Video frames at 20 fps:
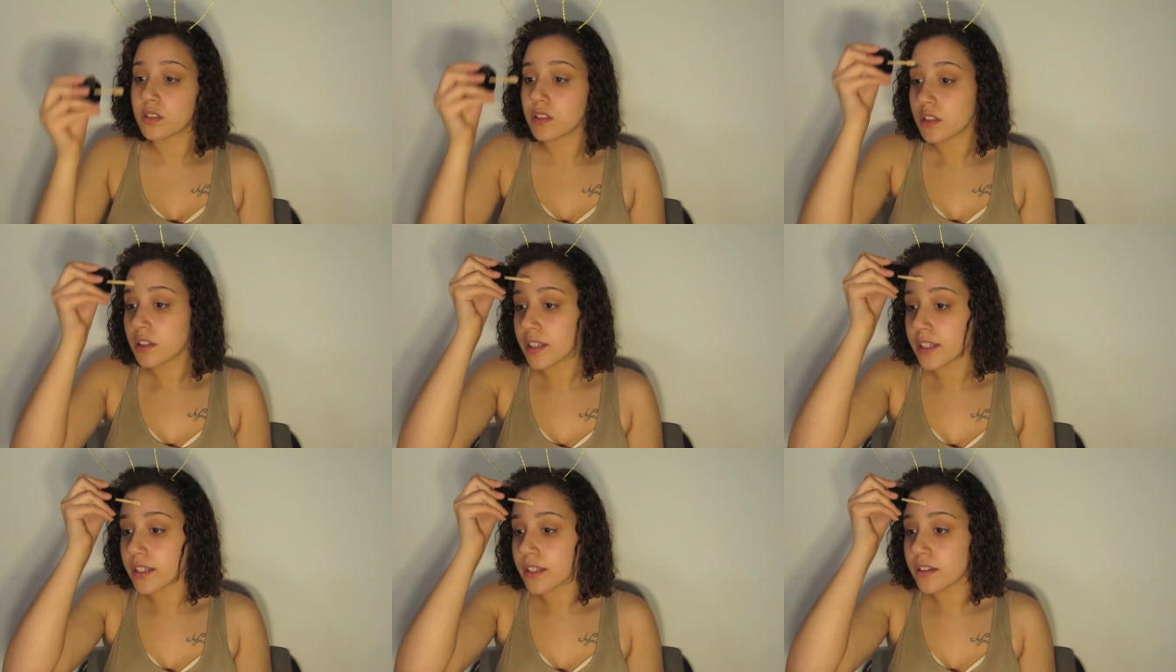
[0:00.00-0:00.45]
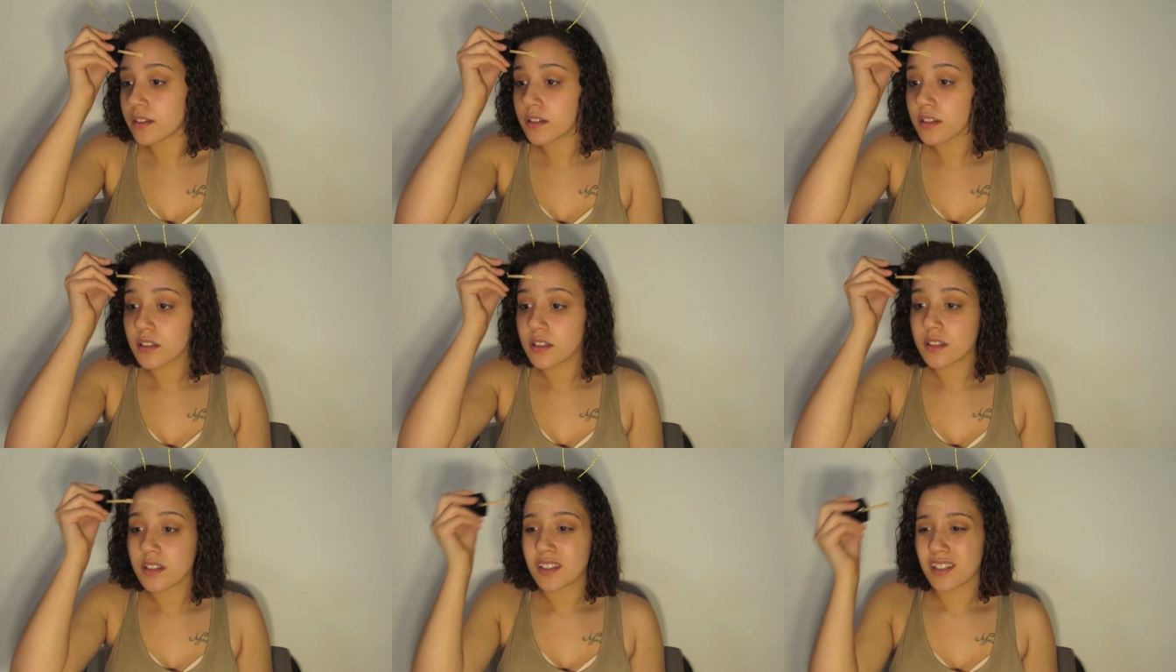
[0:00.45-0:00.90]
Like,
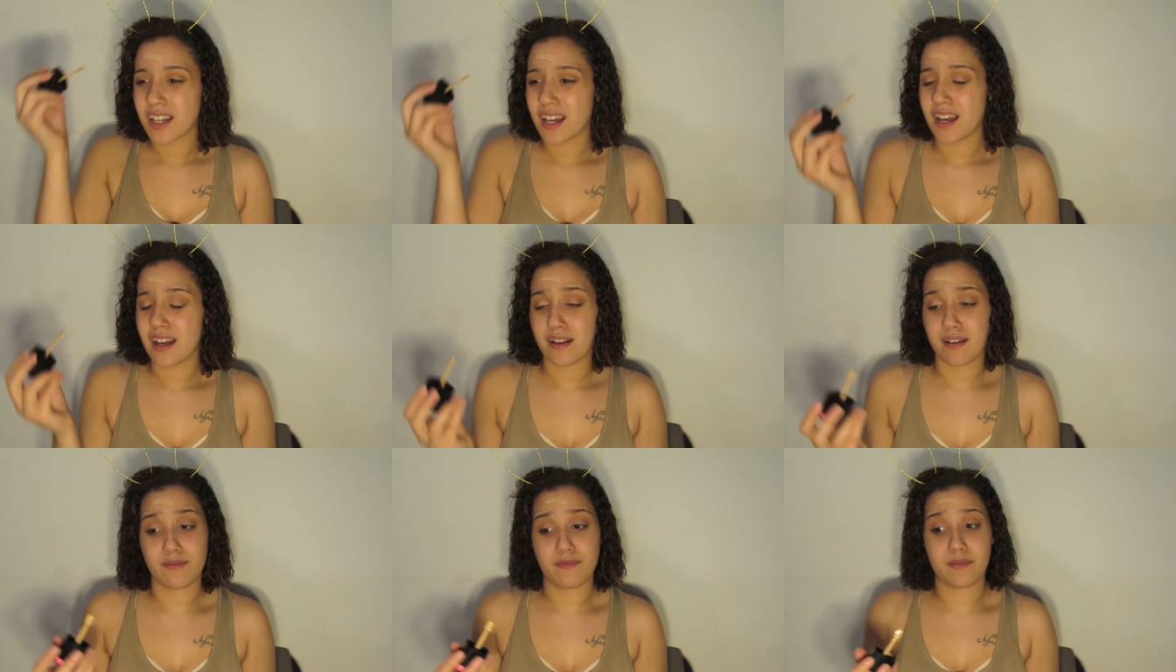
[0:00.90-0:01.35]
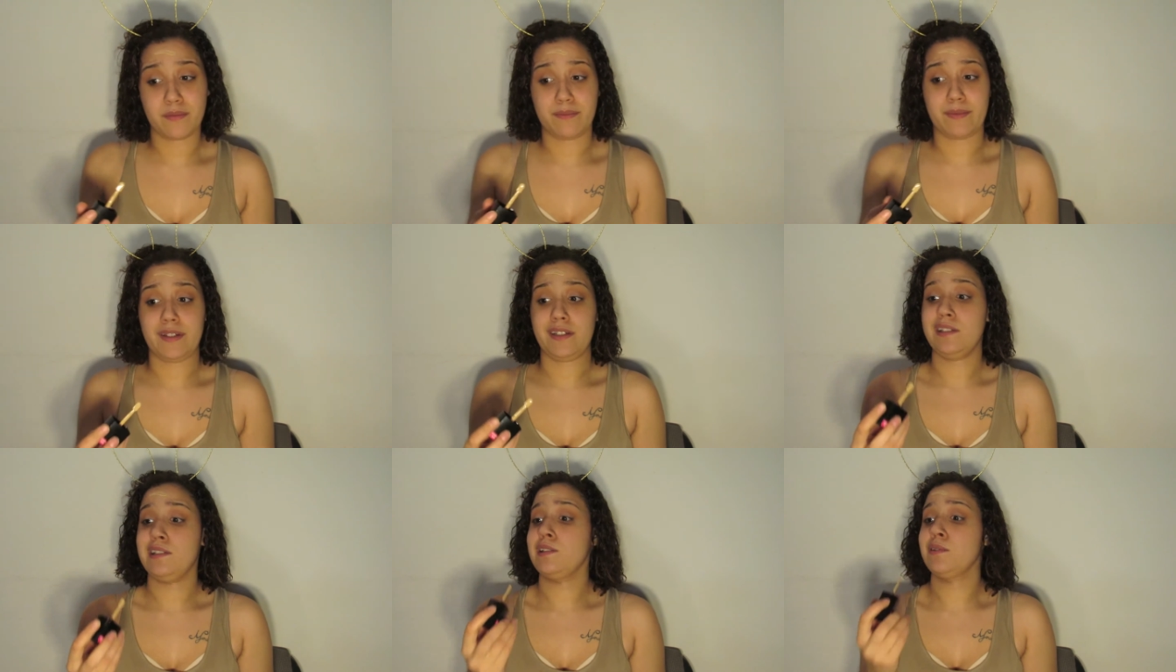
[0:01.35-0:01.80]
I have a
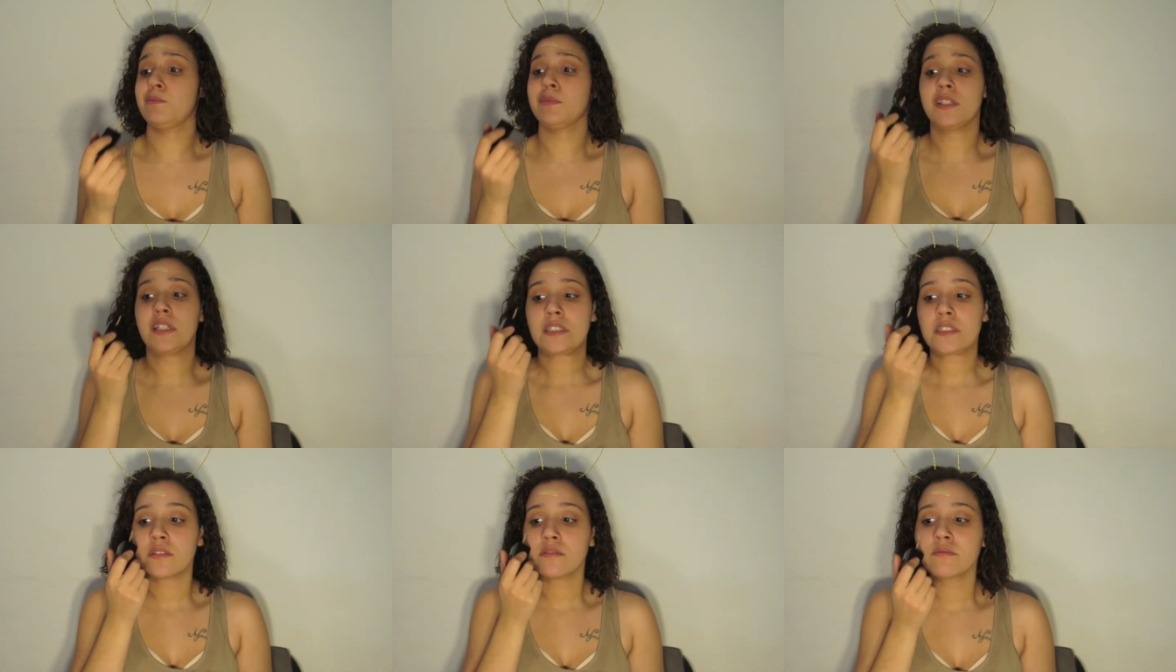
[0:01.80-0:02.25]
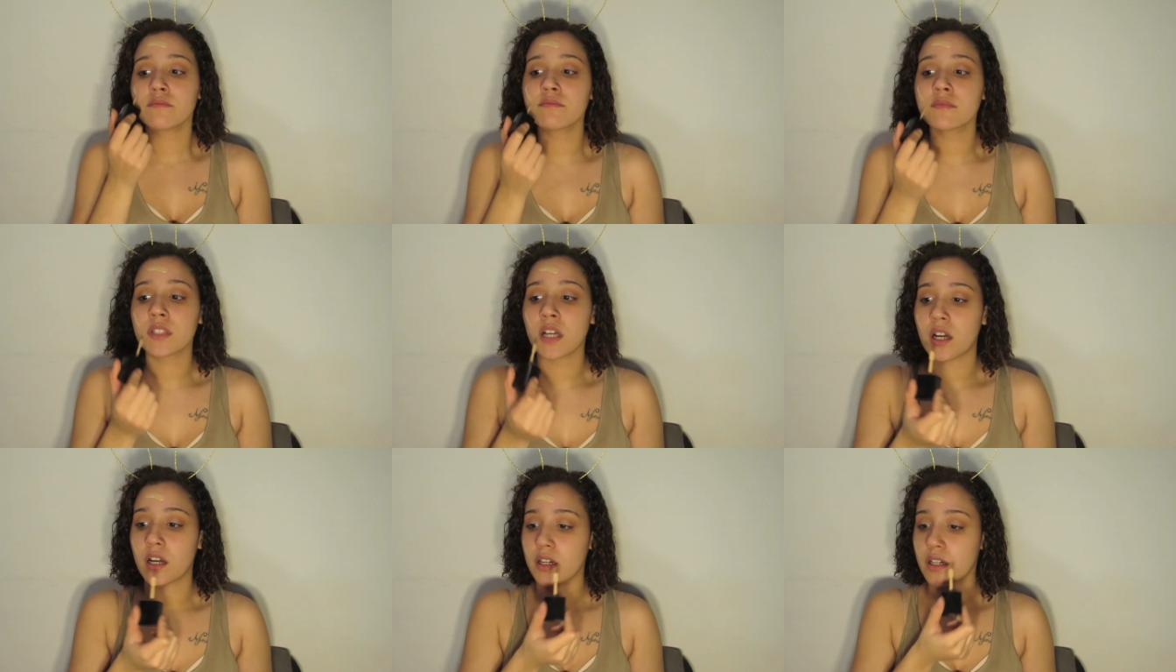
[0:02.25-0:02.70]
baby.
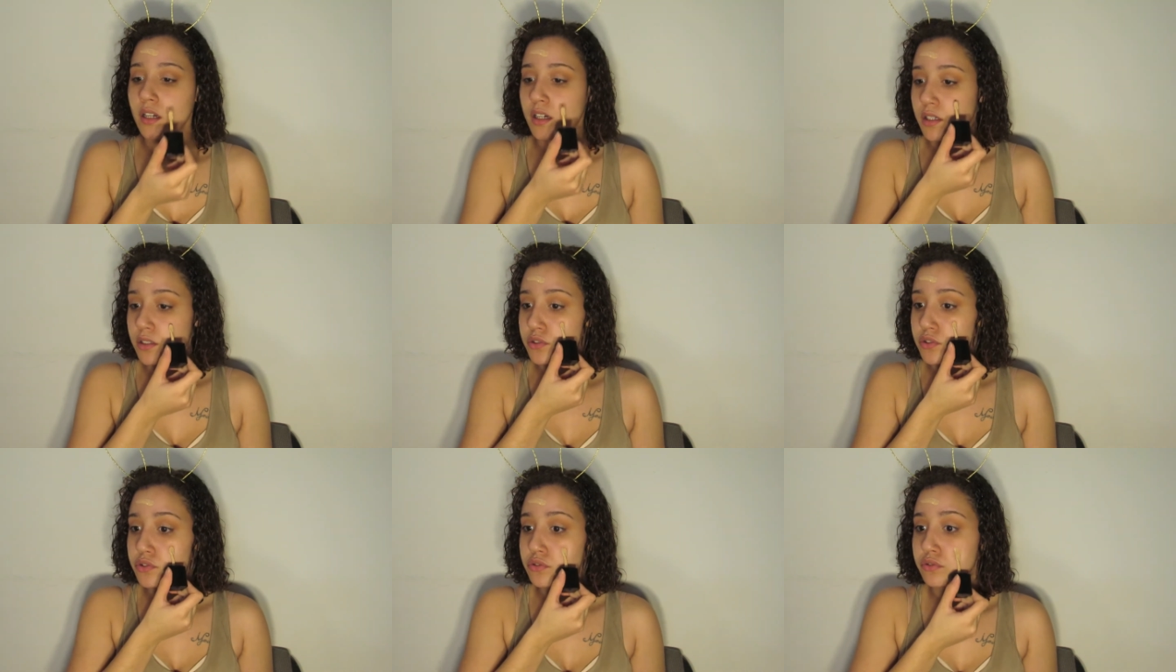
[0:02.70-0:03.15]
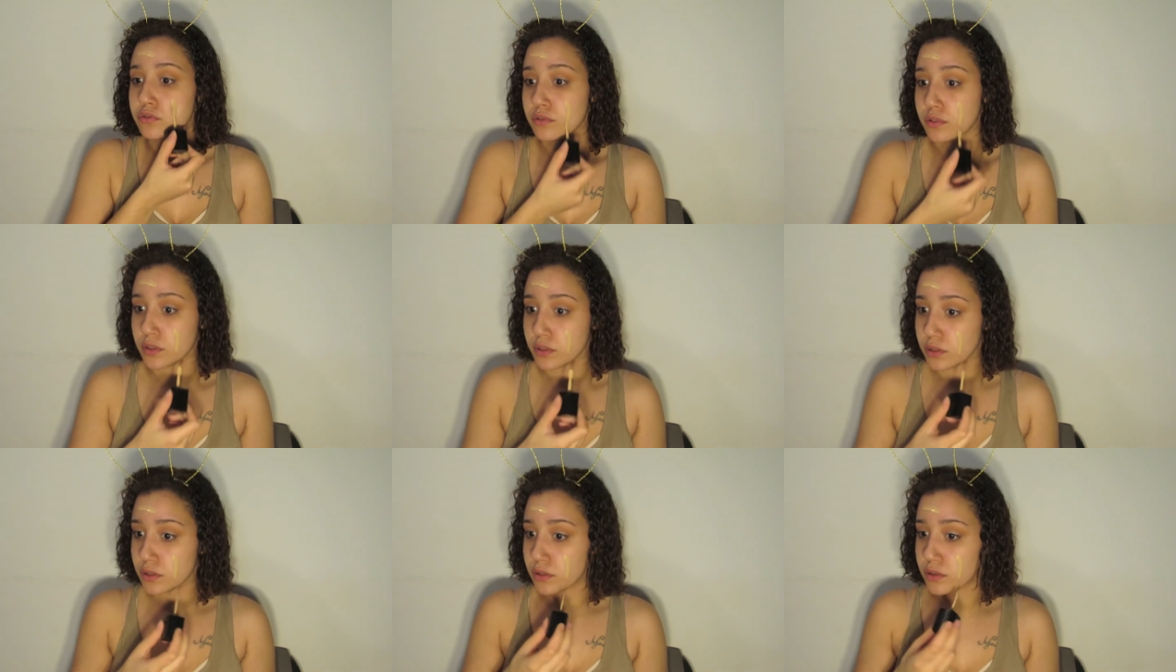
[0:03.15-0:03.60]
I got
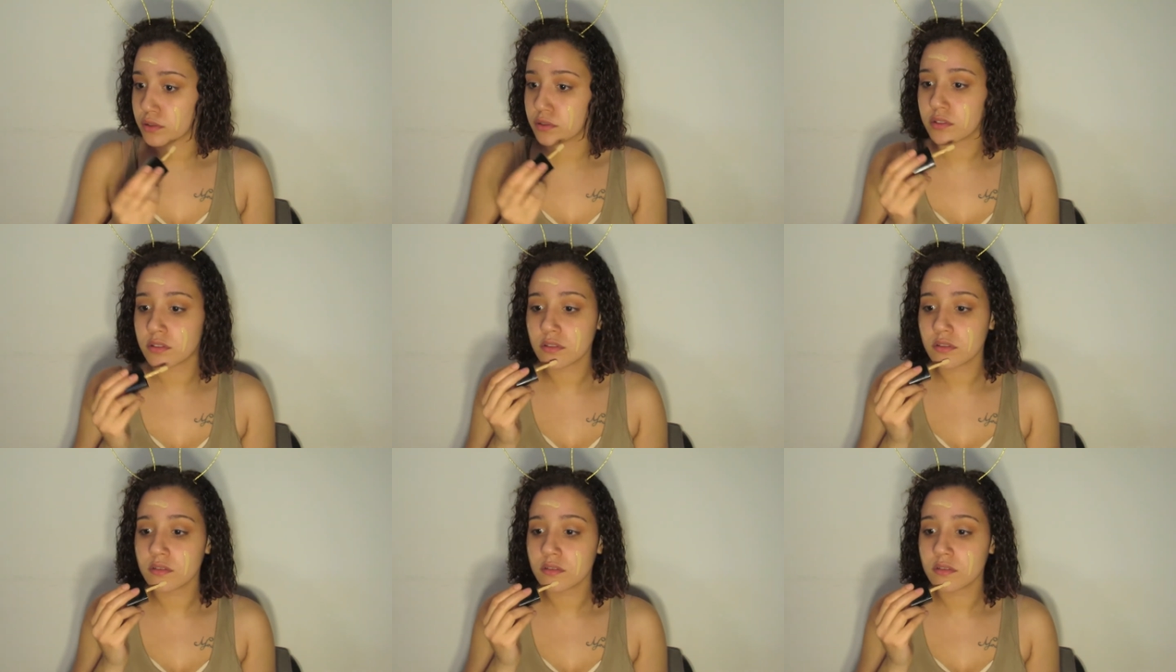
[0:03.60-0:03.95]
stress.